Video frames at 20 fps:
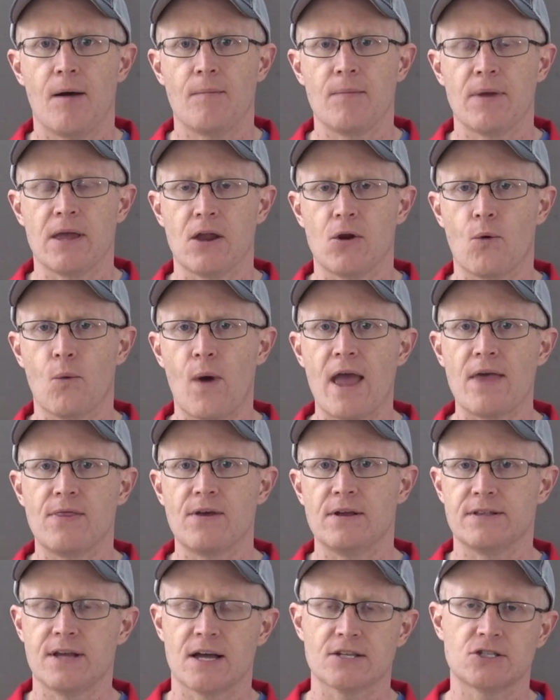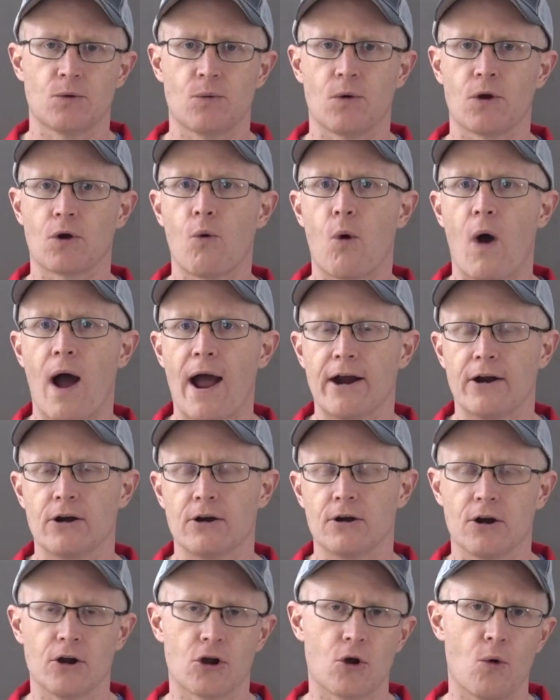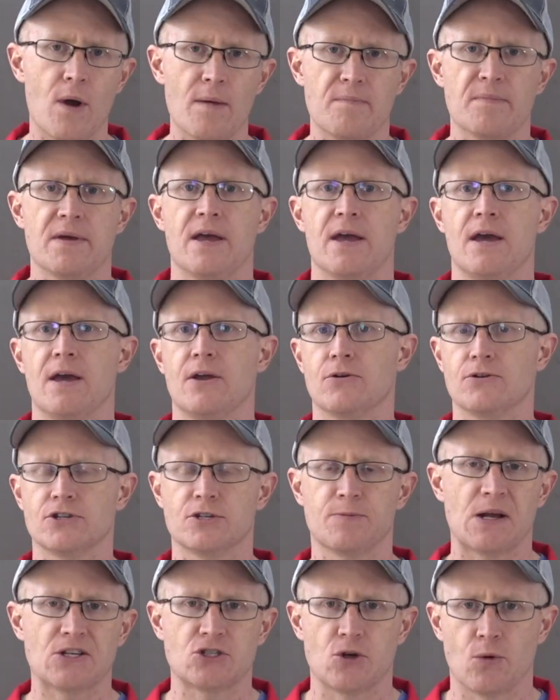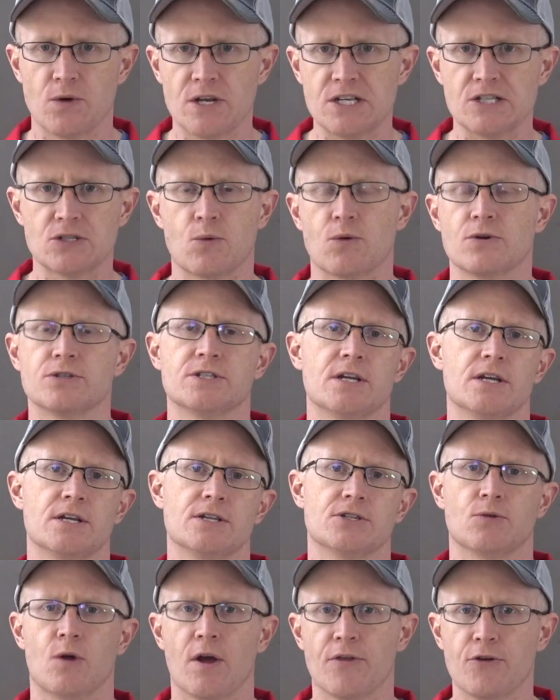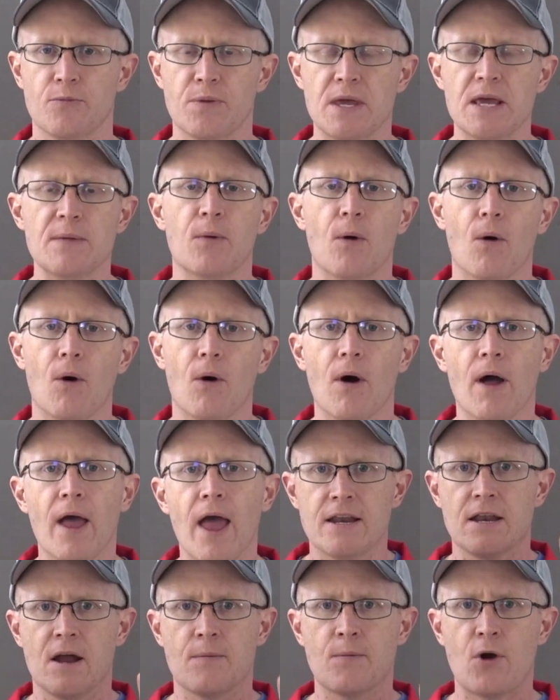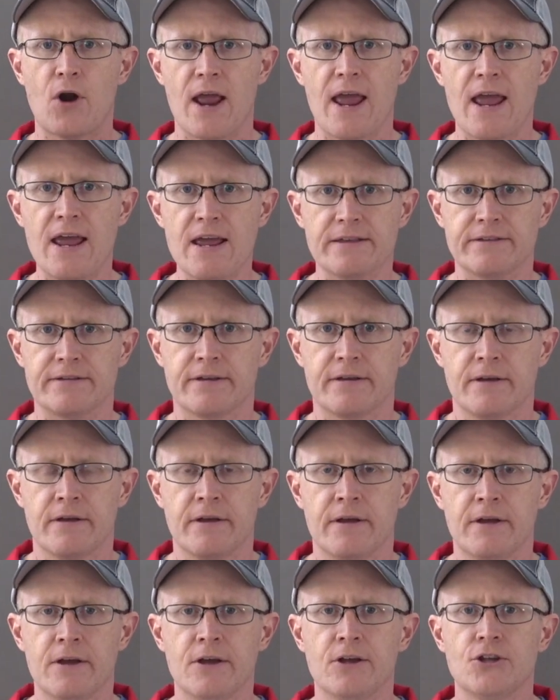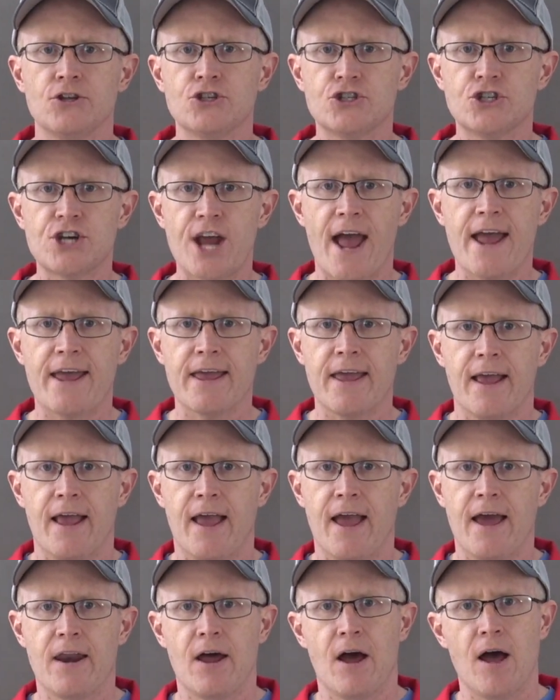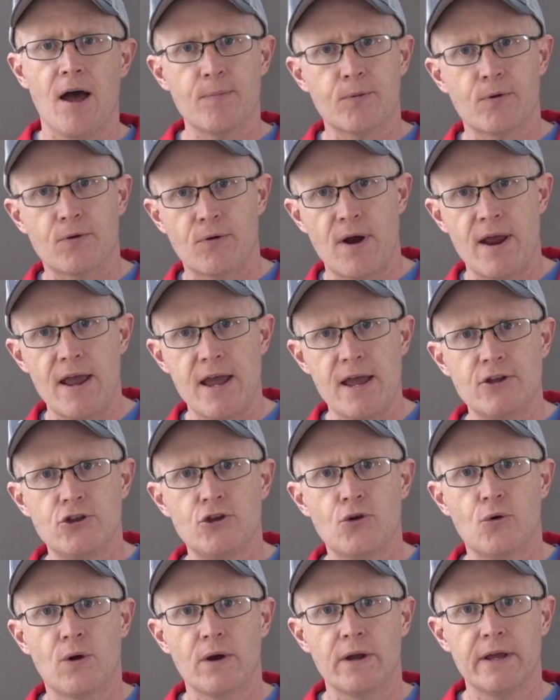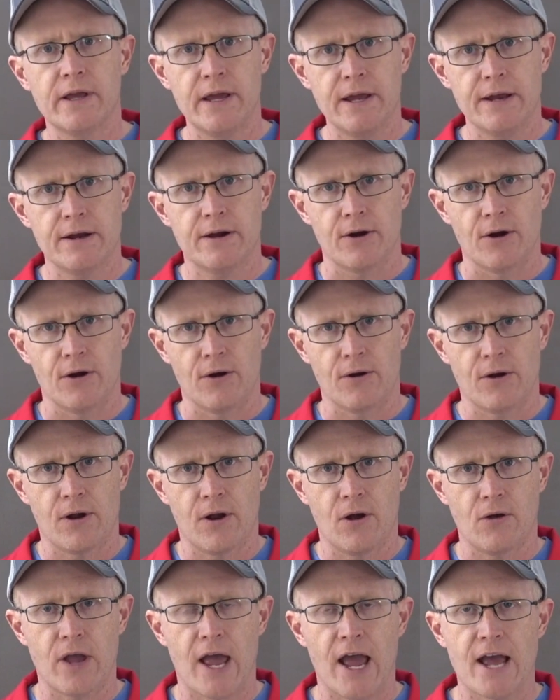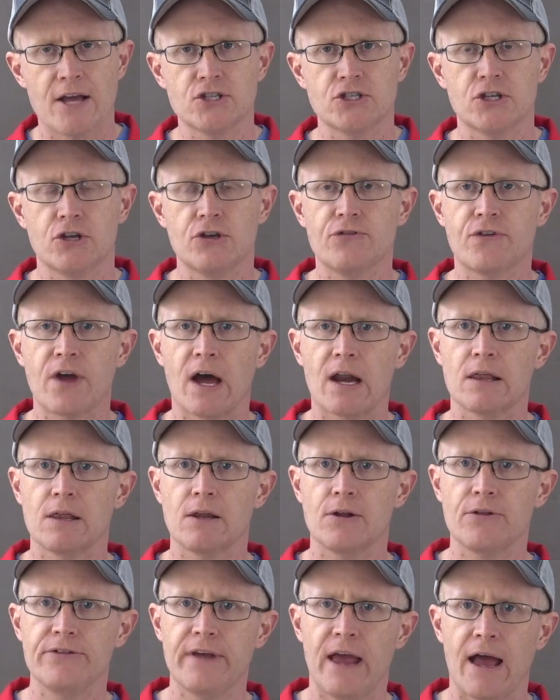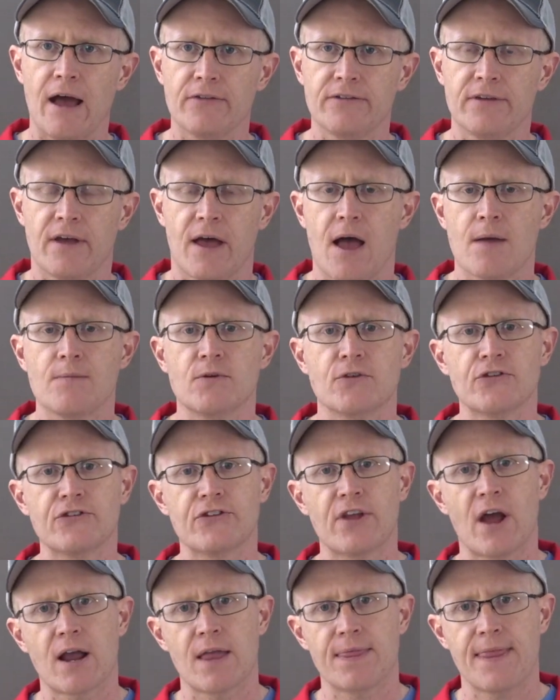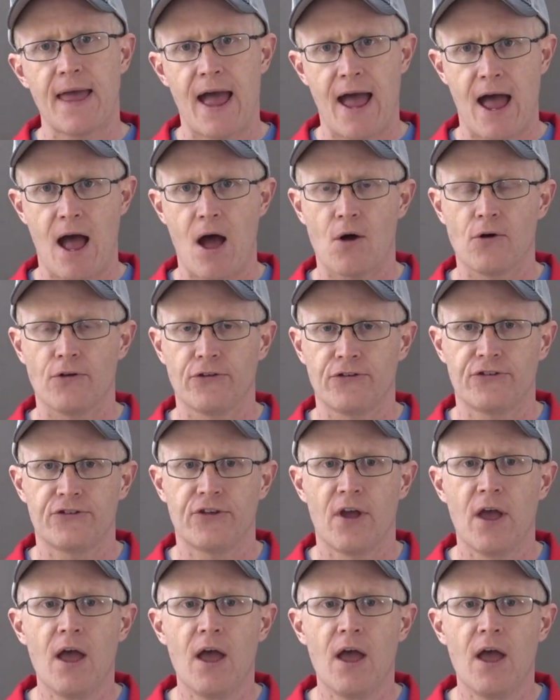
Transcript: in a way that doesn't require equipment or special resources or other people. Number 8, check and upgrade your gear. Okay, so you've got a little downtime, you're stuck at the house,